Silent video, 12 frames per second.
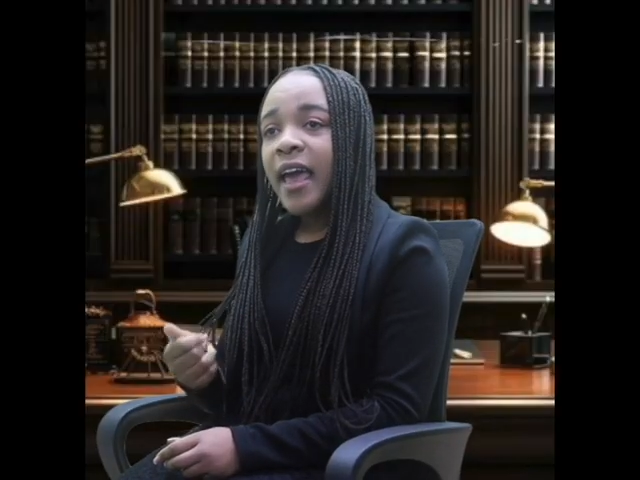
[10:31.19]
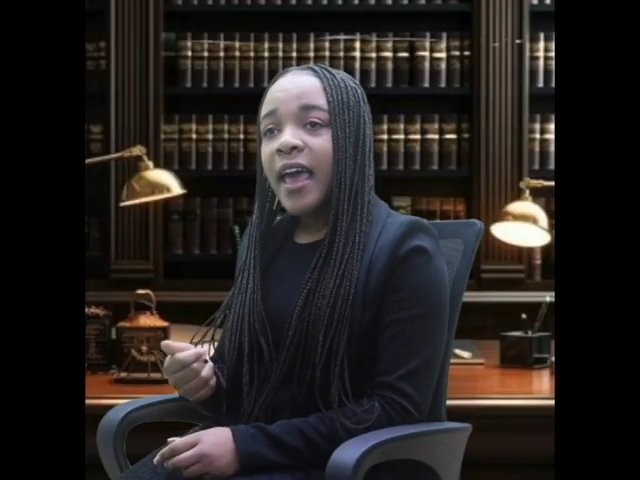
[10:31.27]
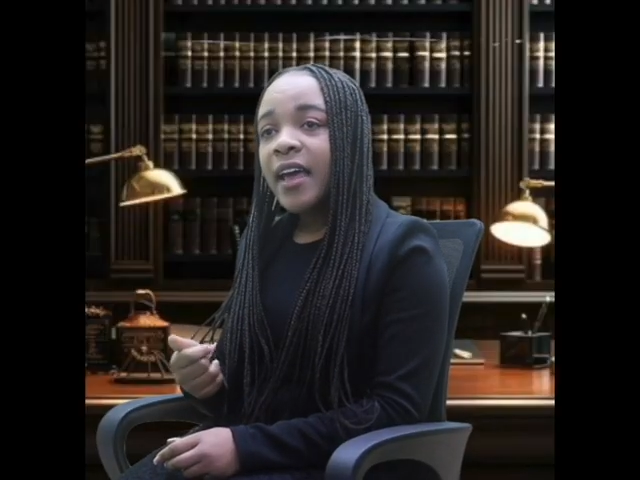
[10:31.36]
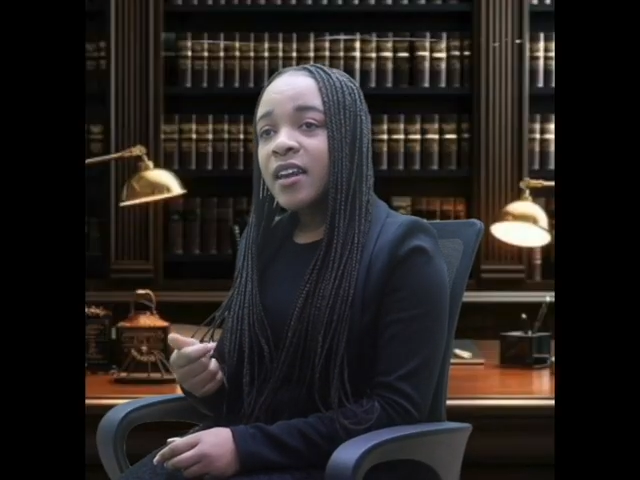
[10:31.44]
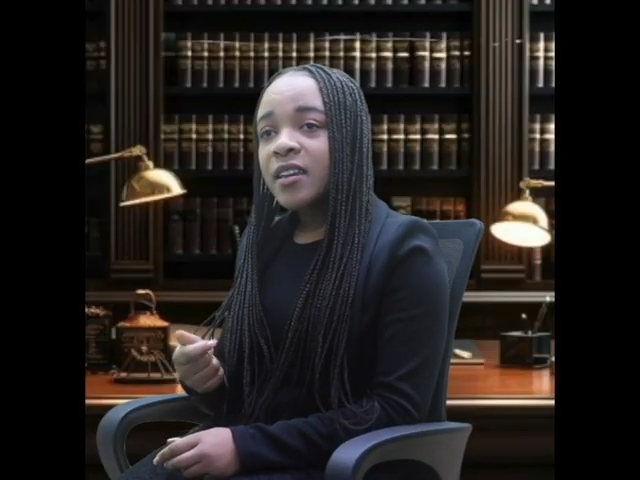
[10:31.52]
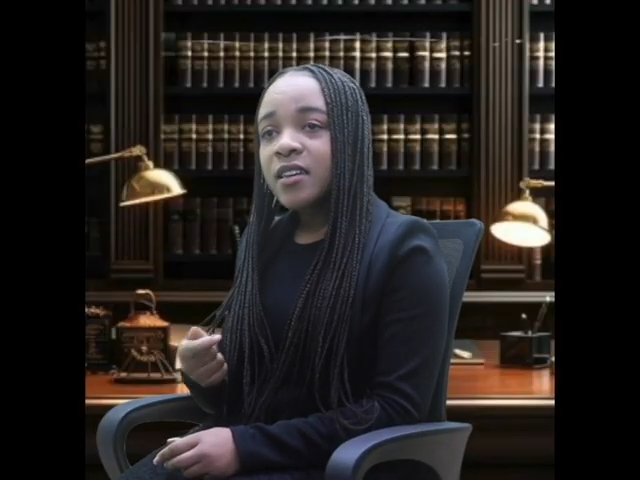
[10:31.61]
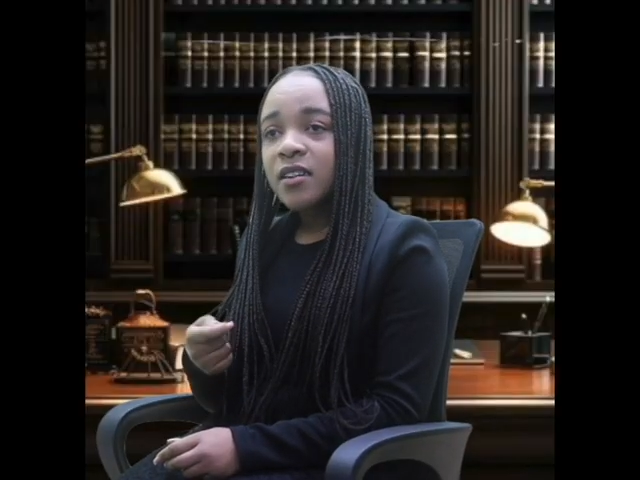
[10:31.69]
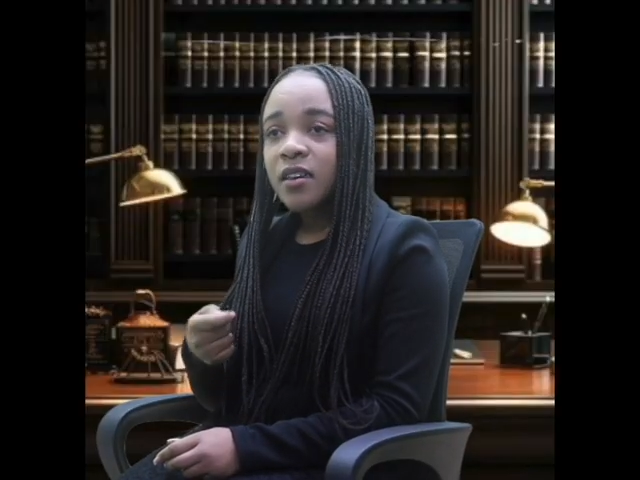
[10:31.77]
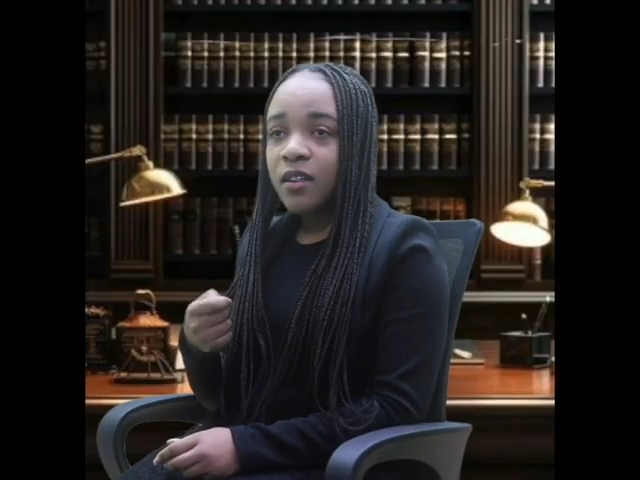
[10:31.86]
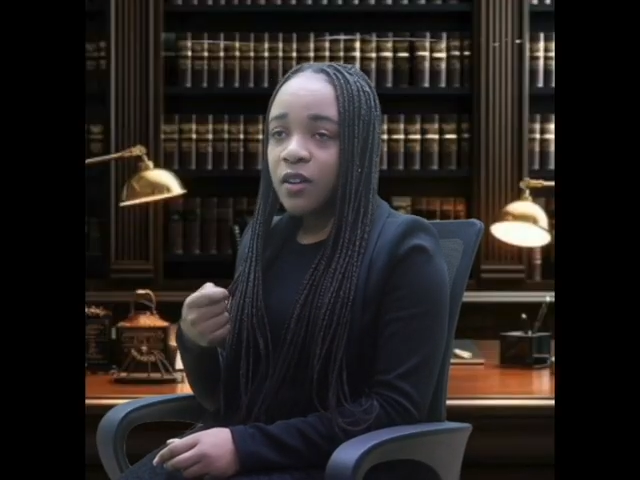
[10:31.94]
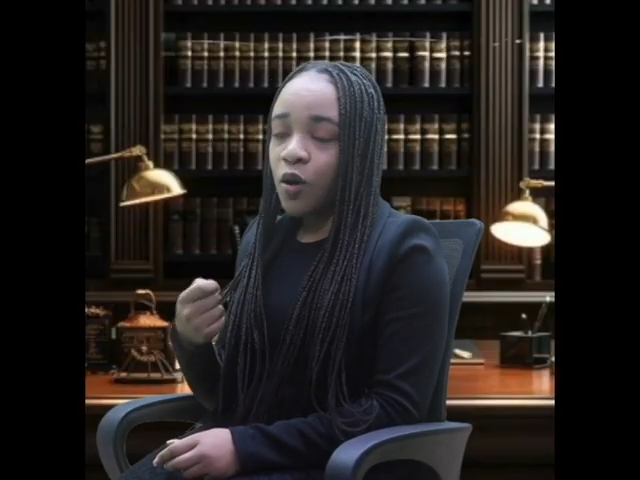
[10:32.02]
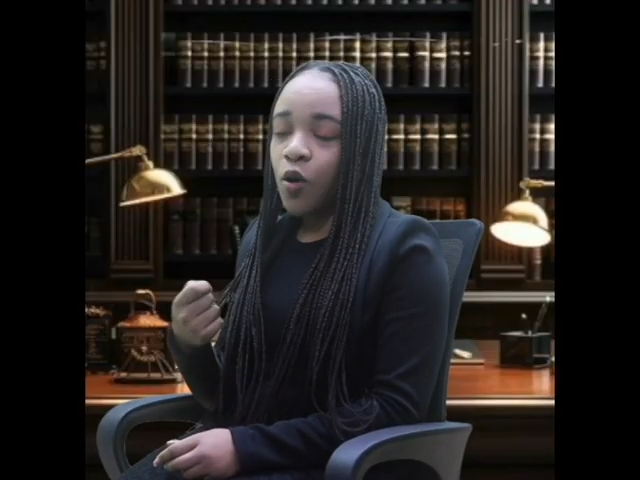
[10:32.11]
end
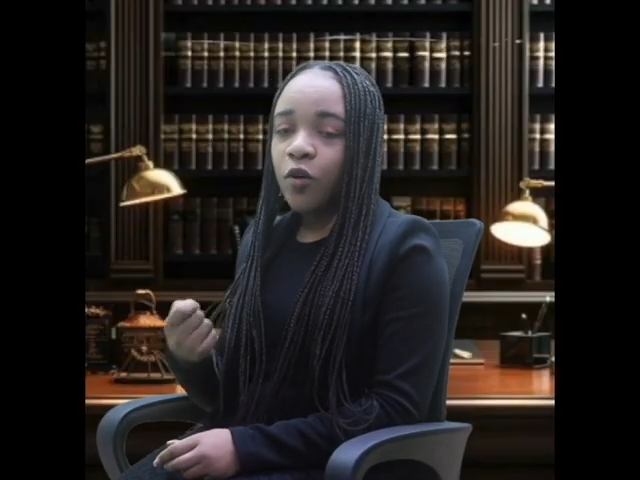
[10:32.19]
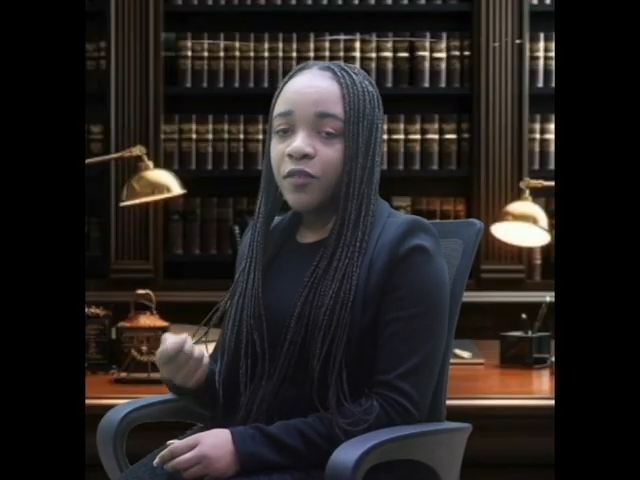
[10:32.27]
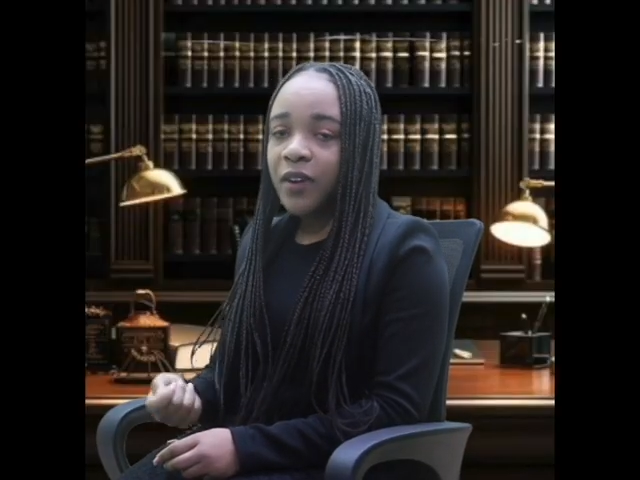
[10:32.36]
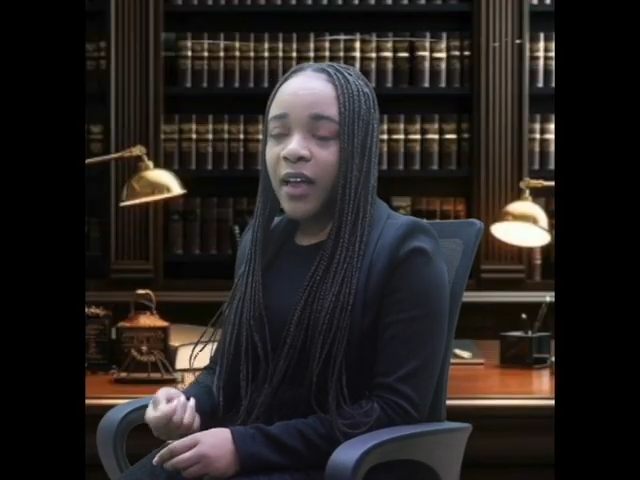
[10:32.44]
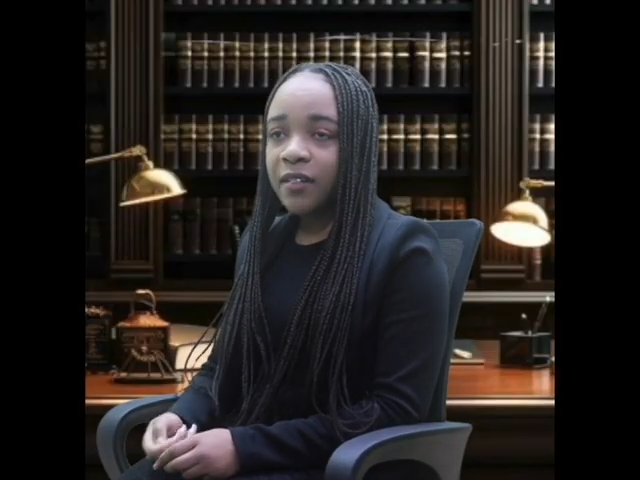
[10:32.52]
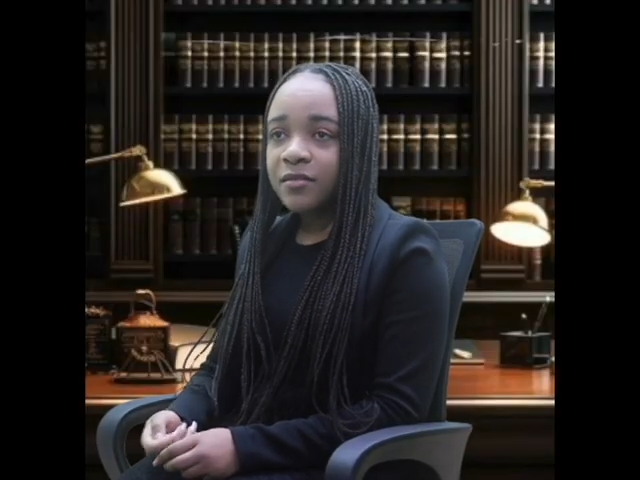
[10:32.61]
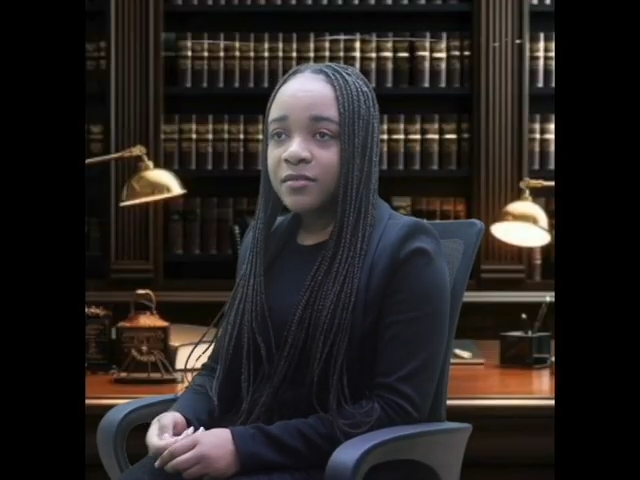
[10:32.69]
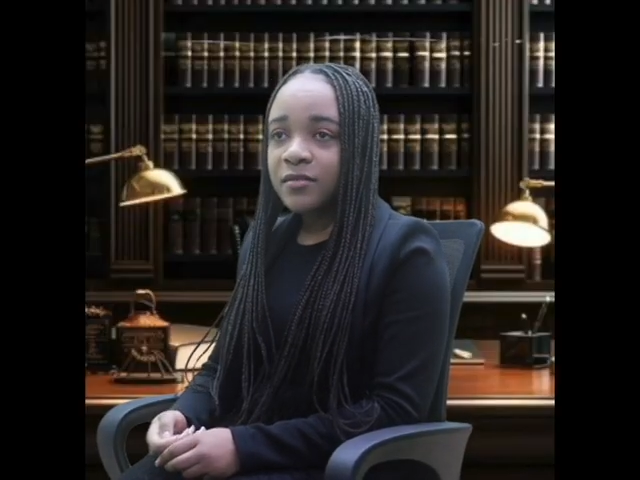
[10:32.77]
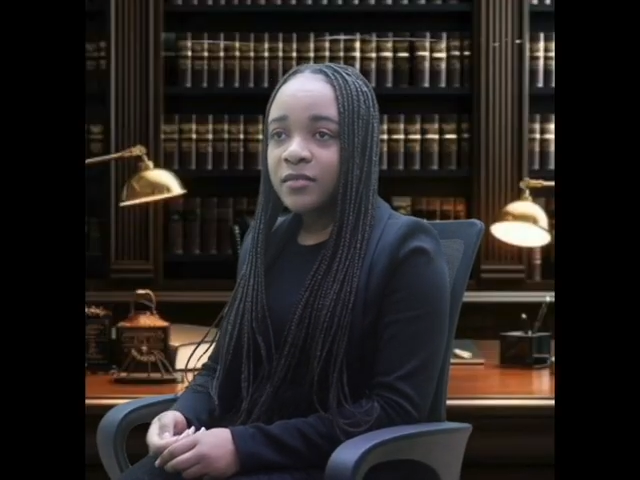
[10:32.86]
of love.